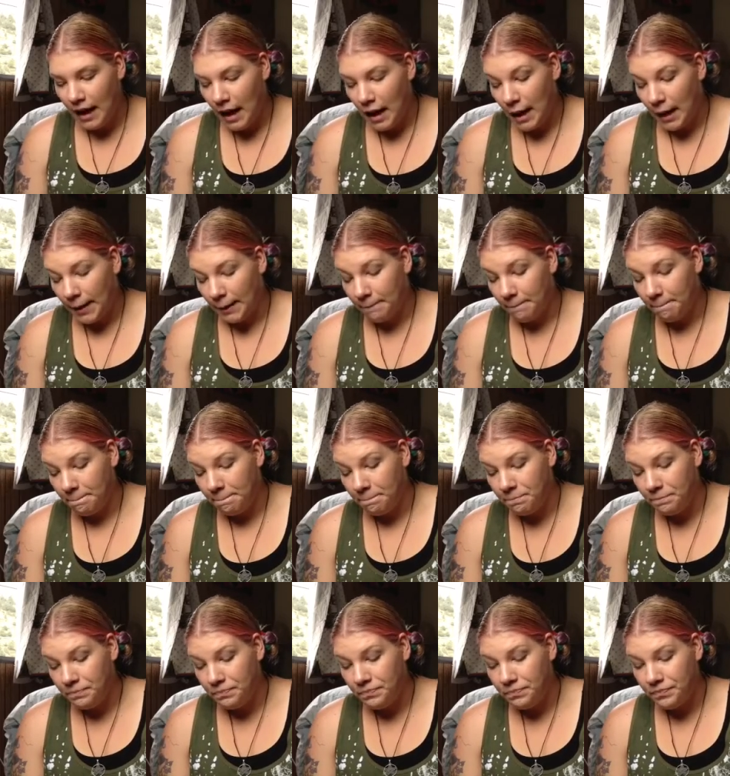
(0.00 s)
um,
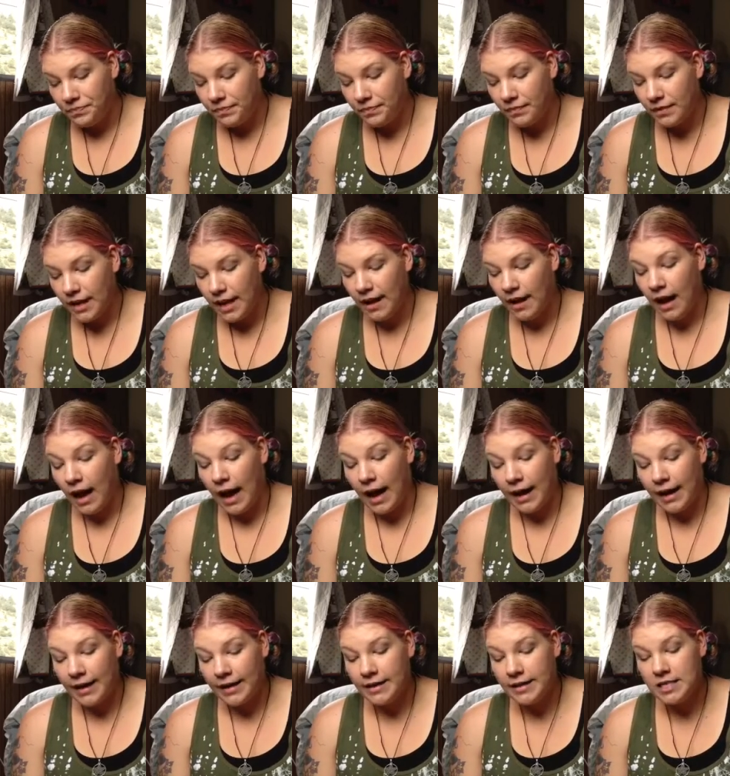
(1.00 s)

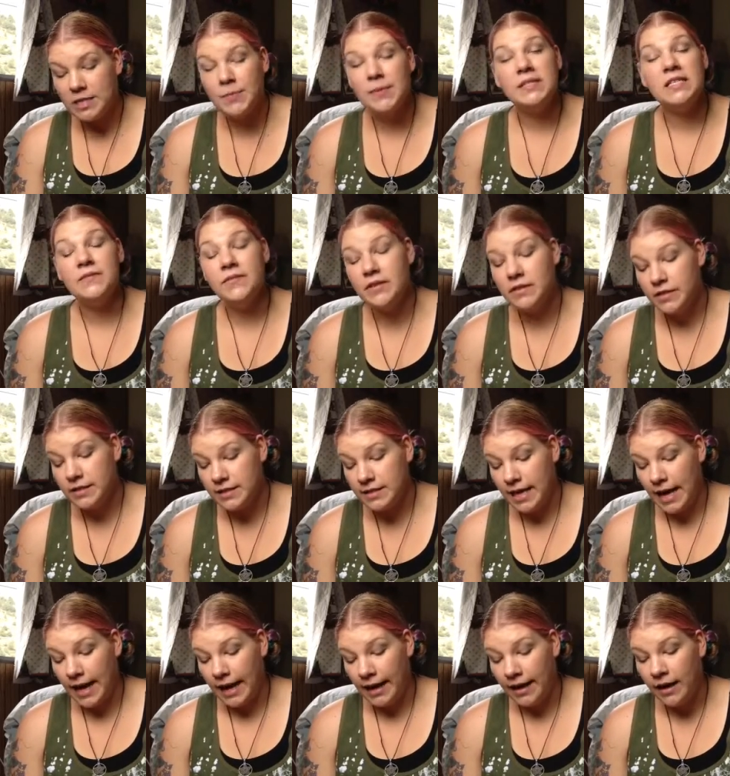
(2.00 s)
I specifically
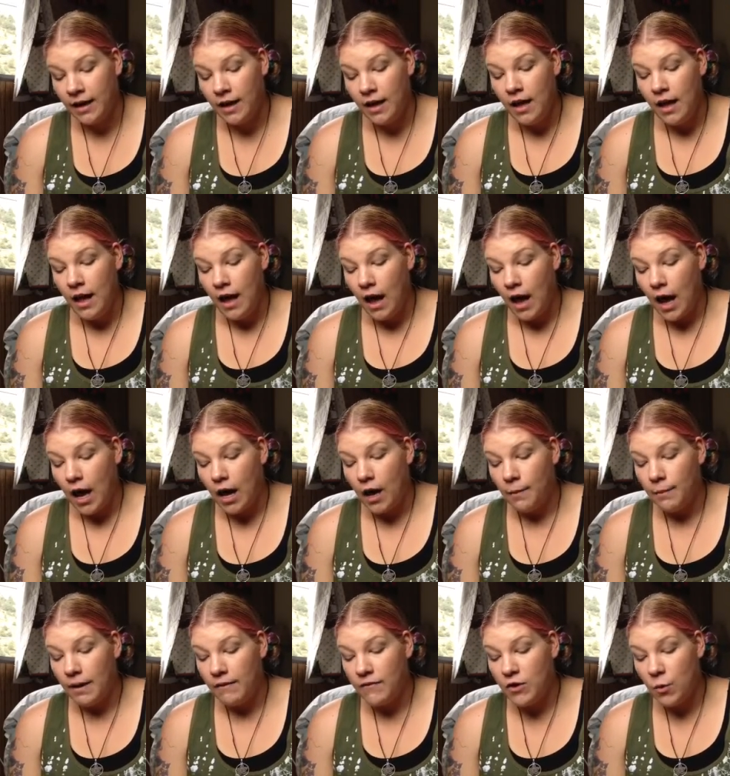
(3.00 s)
say
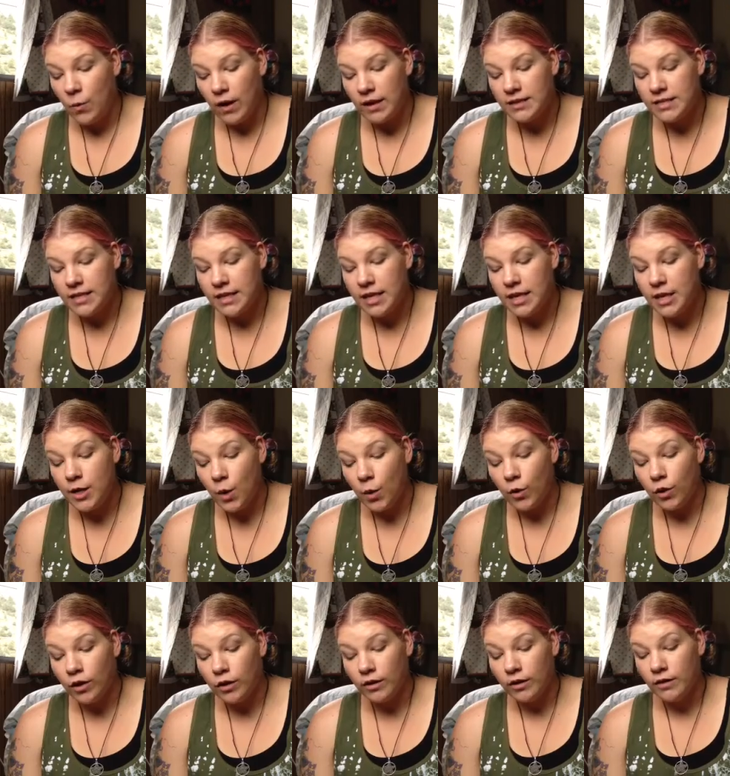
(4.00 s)
um, if you want to
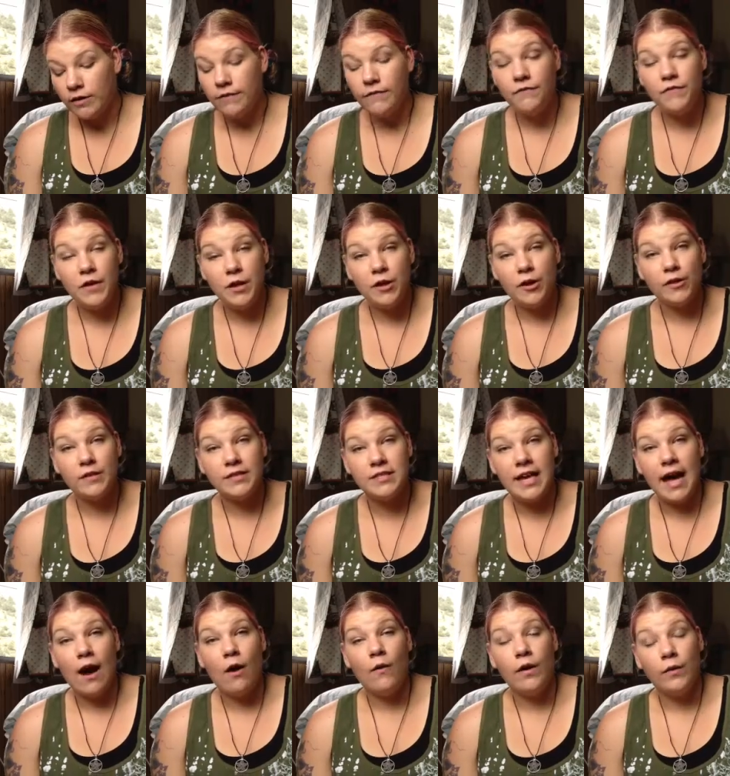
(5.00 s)
cure fear,
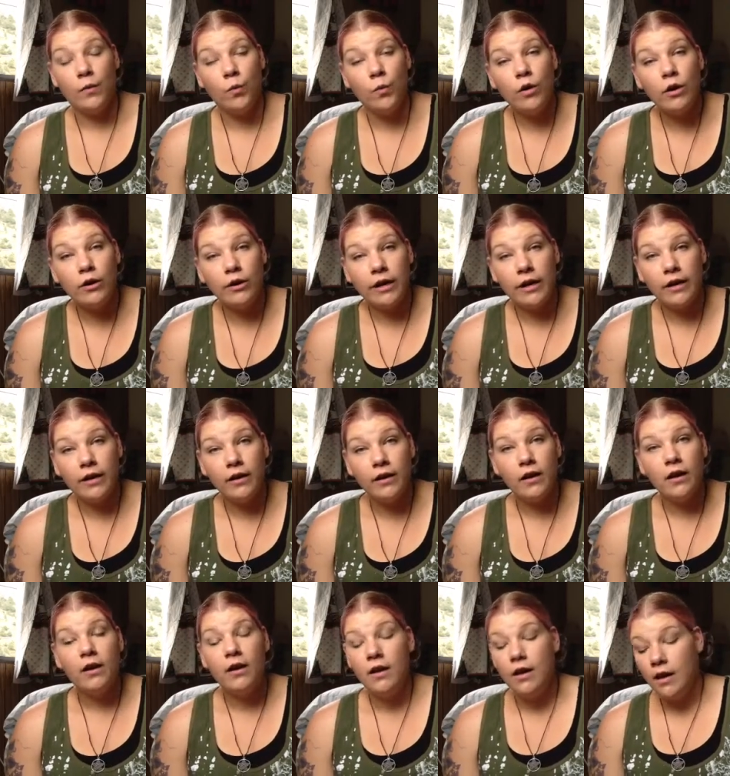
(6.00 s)
doubt, and worry,
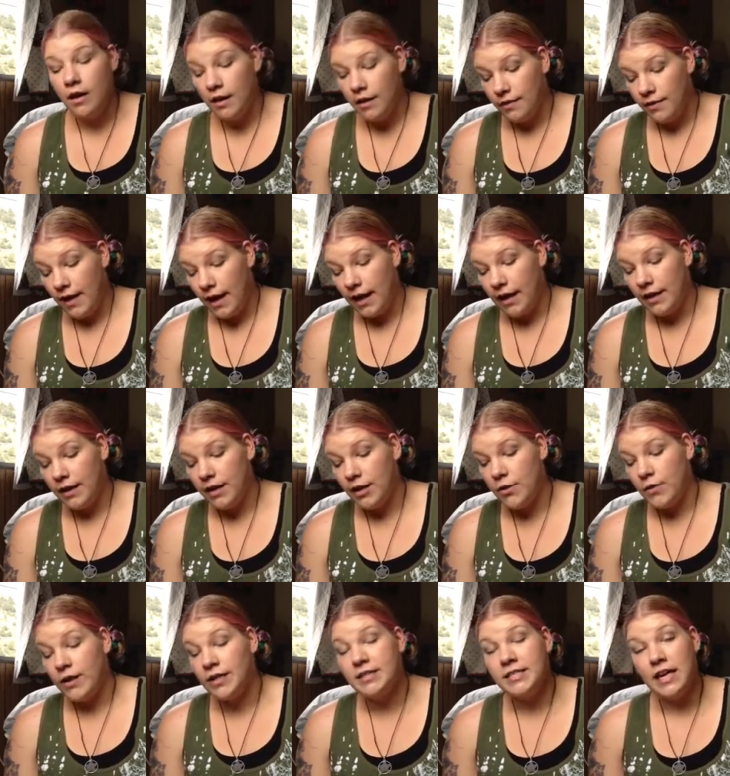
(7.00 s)
then
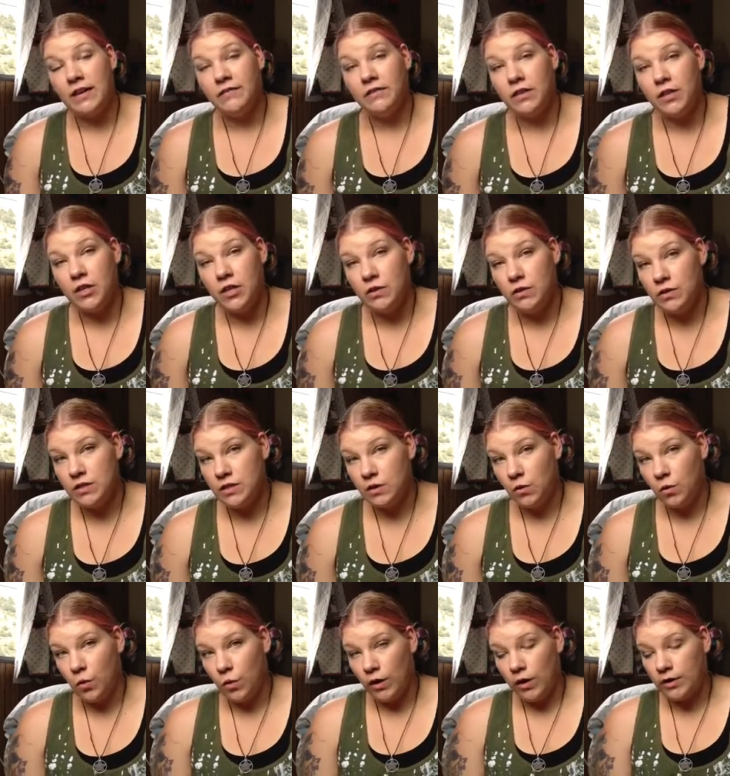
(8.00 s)
you can definitely use
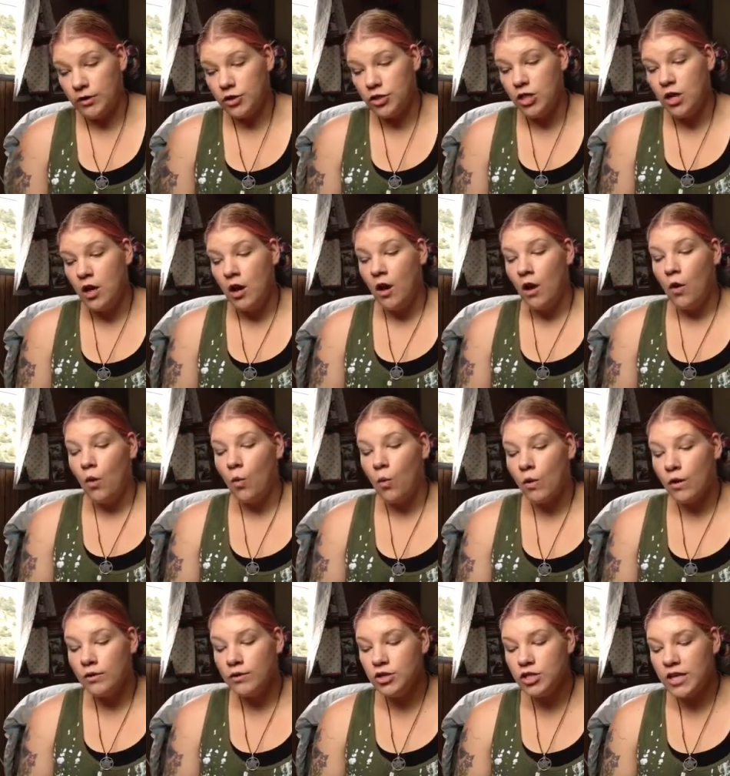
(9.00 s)
orange.
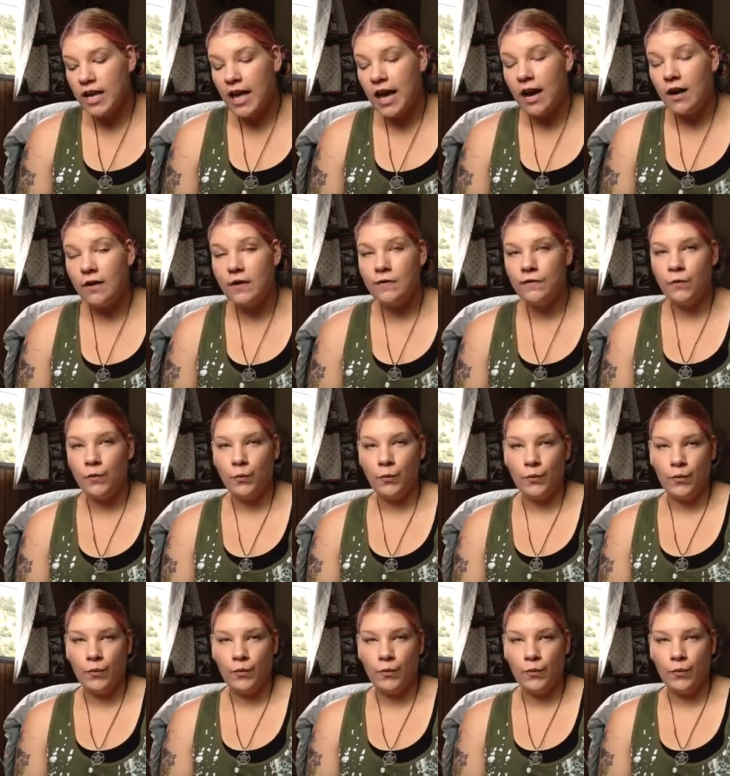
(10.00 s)
Orange kind of